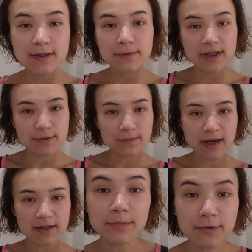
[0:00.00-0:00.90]
is when it's
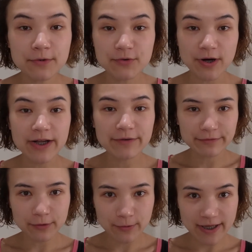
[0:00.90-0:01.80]
wet. I'm going to dry it
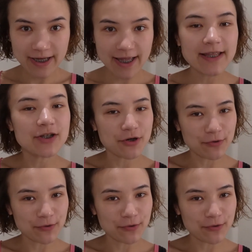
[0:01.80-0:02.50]
real quick and then show